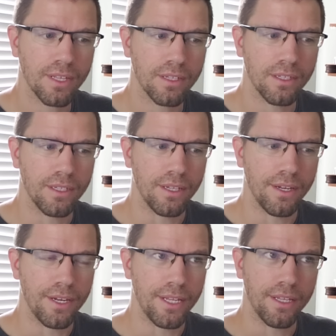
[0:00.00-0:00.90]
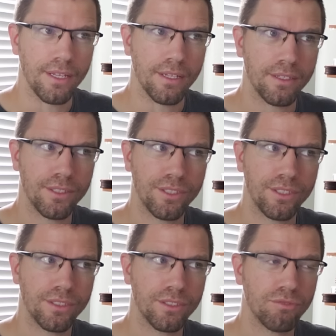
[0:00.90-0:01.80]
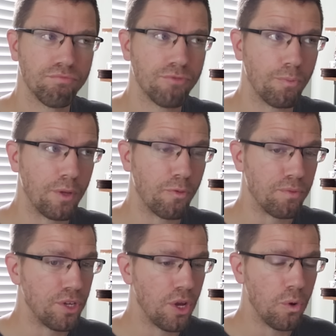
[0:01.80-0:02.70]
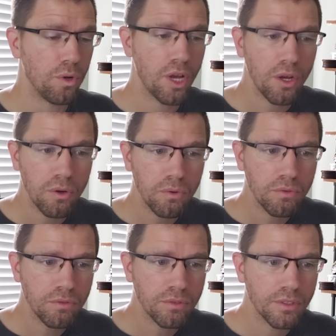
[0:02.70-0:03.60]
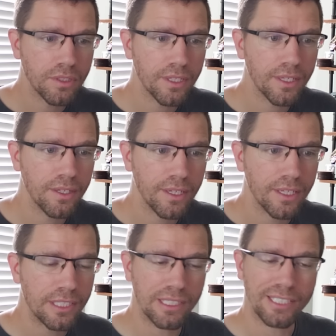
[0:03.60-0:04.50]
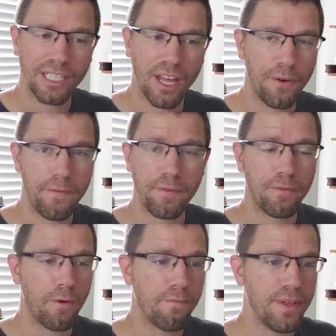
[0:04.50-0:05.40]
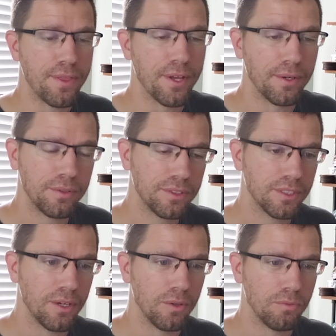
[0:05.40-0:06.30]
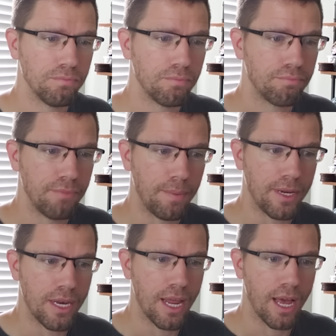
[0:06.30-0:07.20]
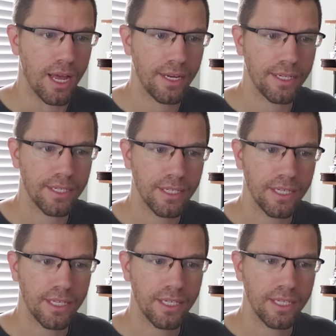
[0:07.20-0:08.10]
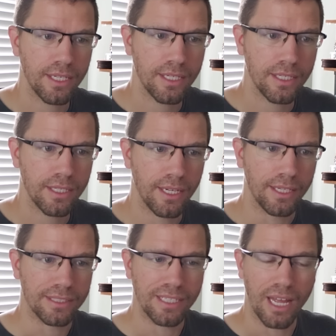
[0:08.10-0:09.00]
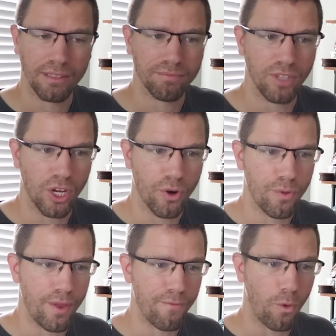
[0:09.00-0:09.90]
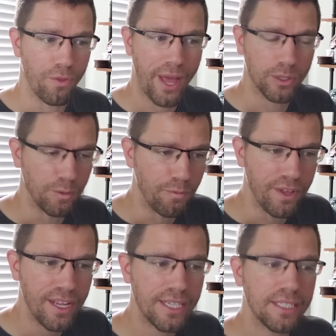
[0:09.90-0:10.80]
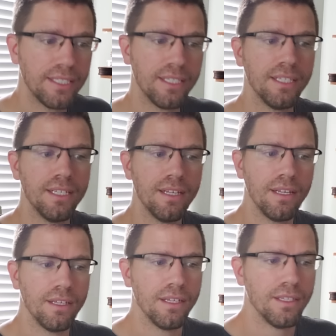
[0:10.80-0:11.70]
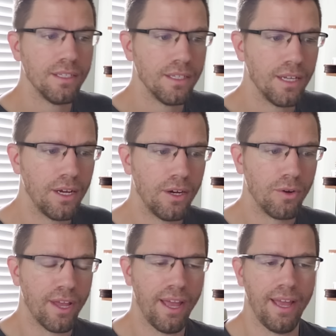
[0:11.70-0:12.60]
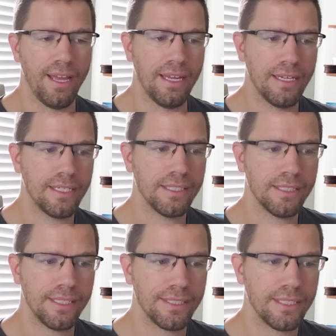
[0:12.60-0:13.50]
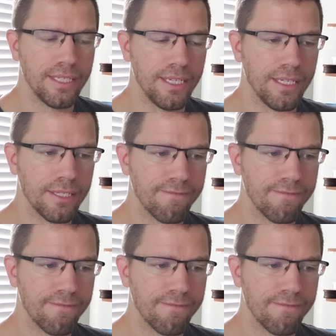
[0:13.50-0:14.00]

And it's something from Togo? It's less than 154 feet though, so maybe not. It's not longer than 4,000 feet. Okay, let's see.